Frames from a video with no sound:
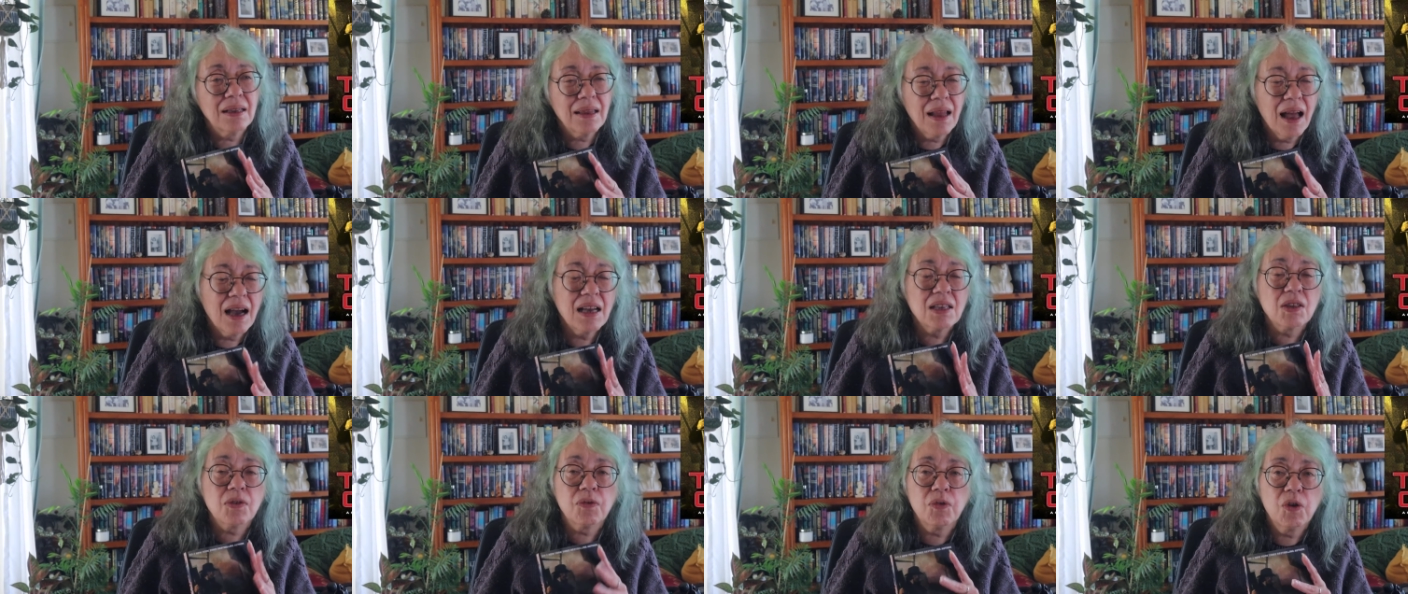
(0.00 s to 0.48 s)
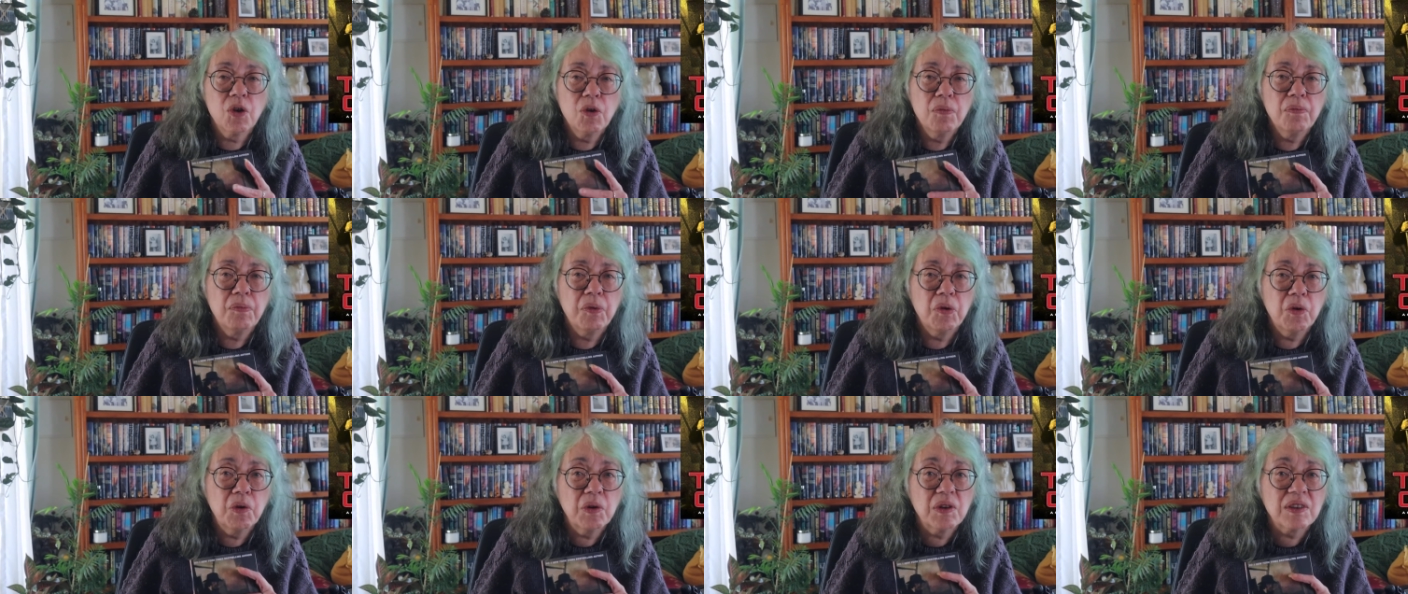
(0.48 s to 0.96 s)
last few
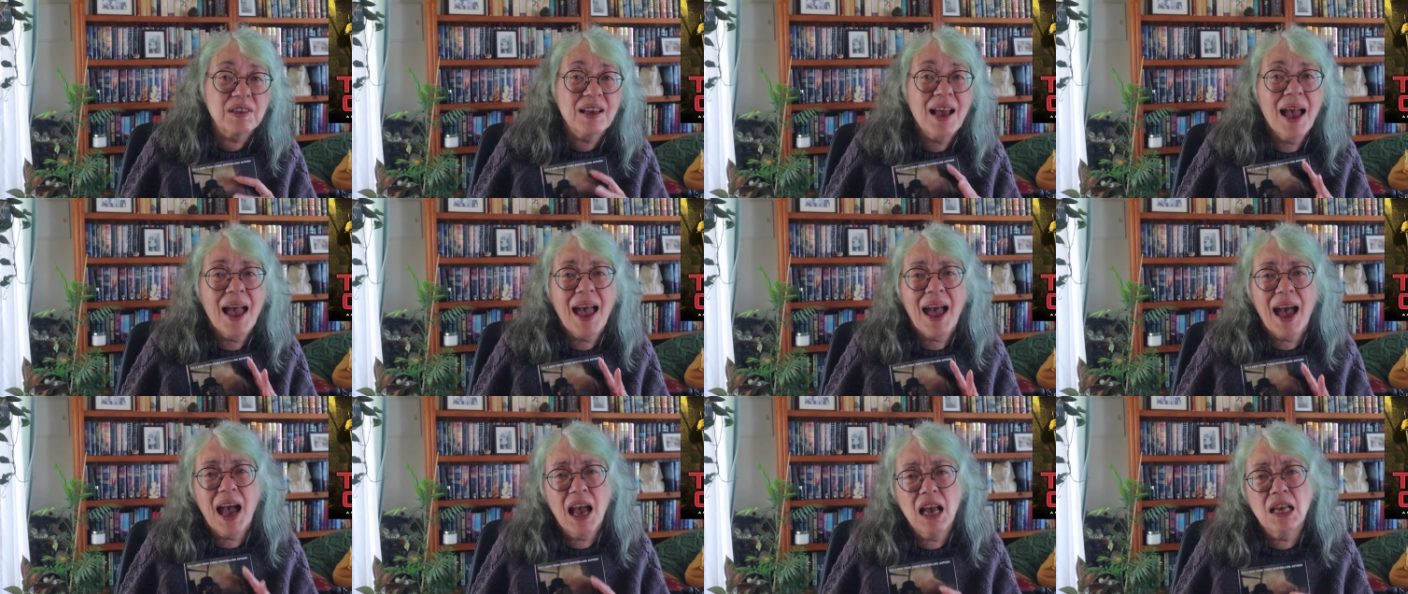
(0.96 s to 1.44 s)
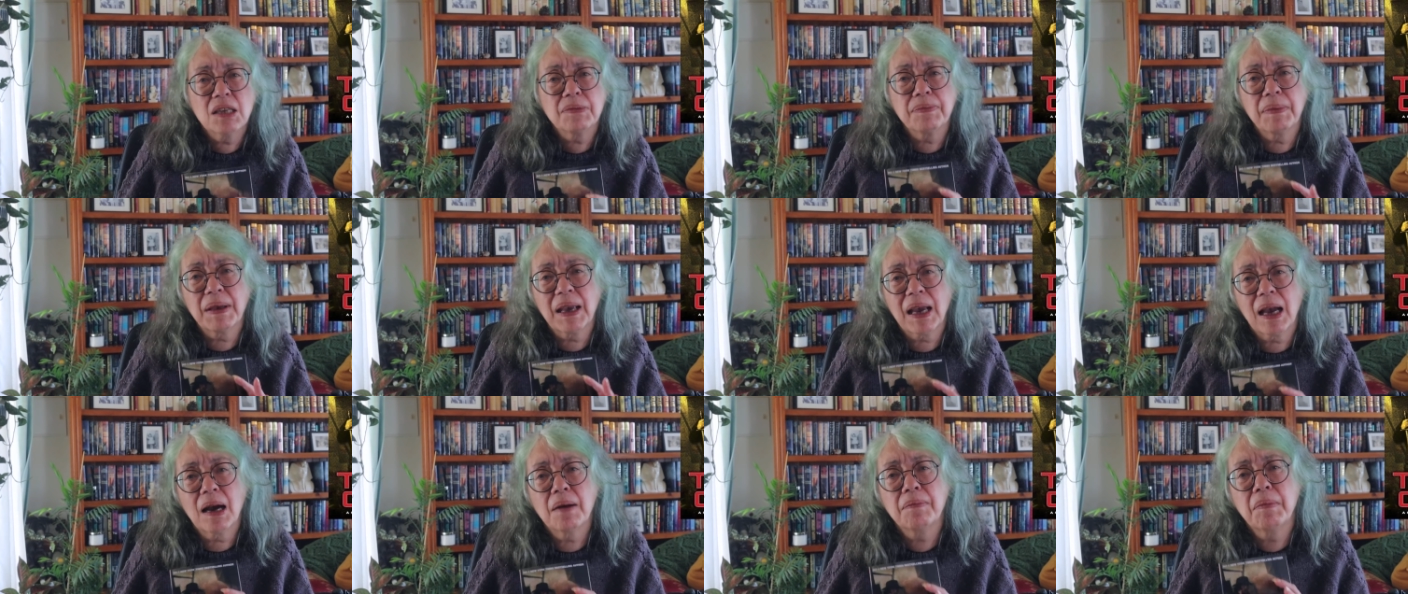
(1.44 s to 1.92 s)
books has
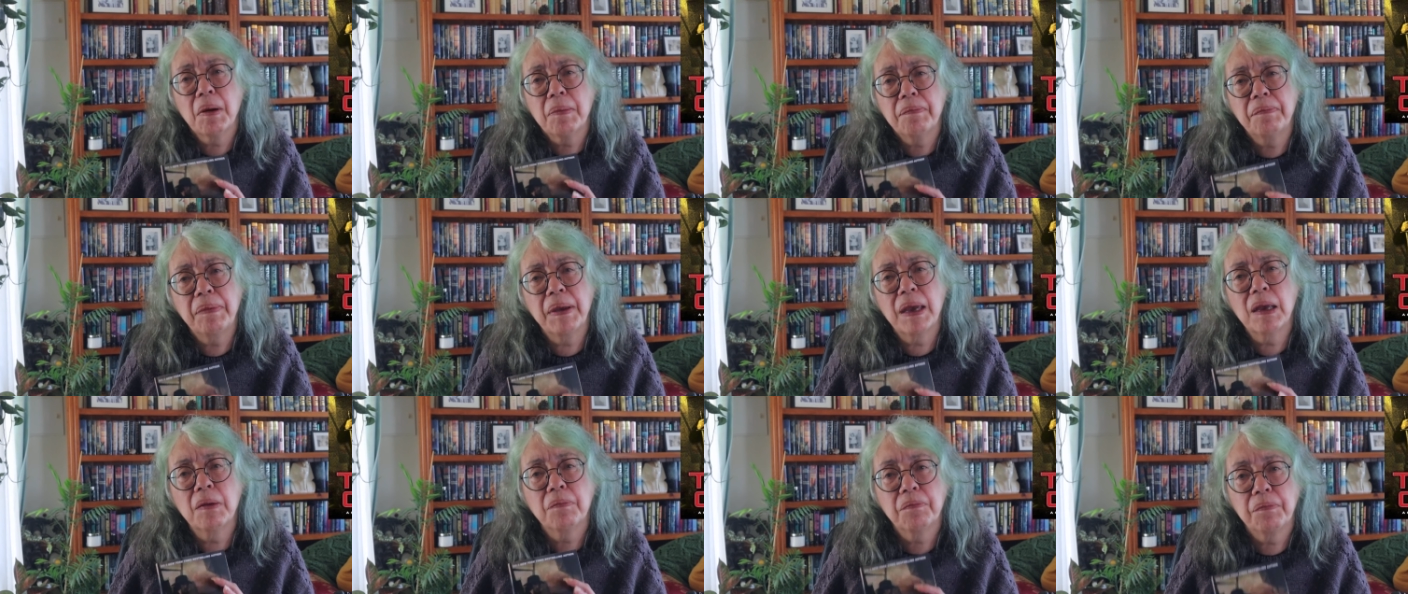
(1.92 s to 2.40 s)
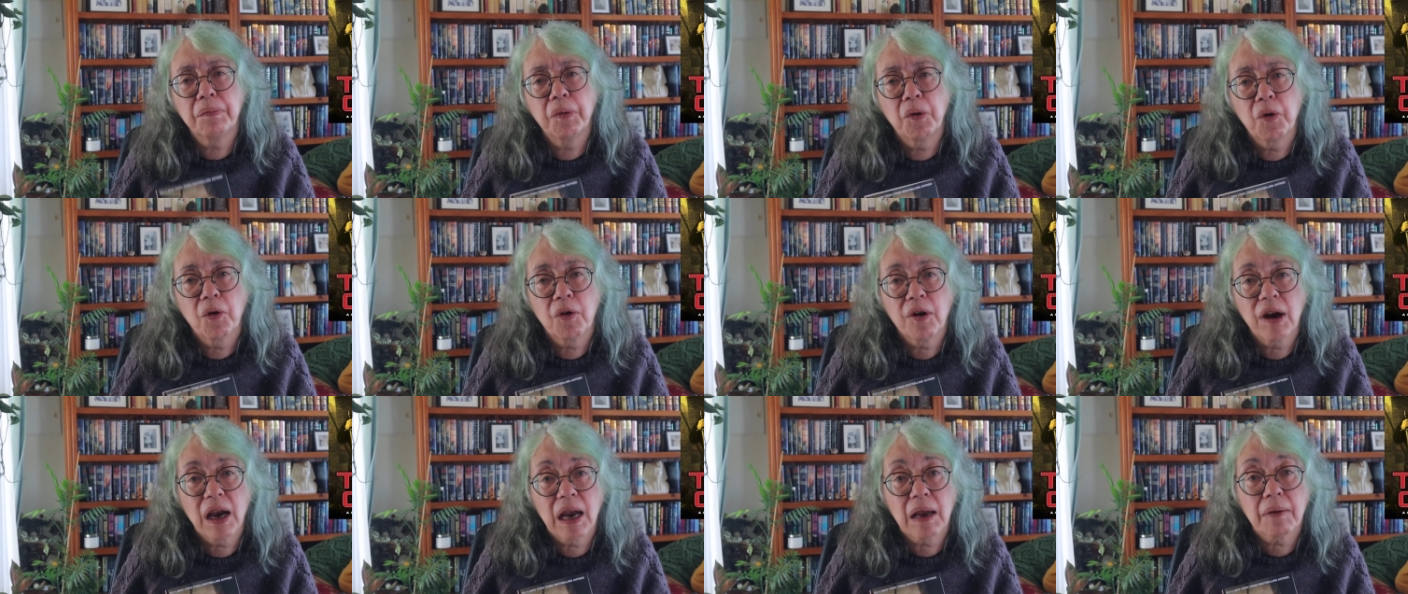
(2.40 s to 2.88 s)
become a bit
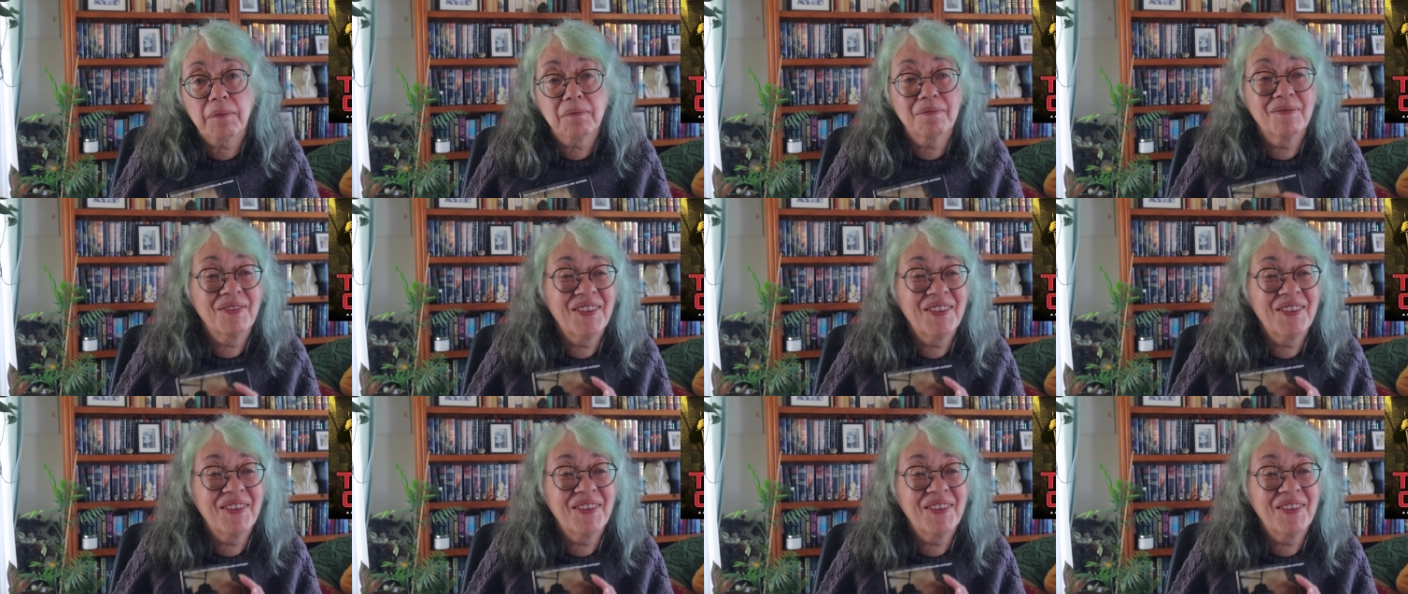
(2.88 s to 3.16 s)
boring.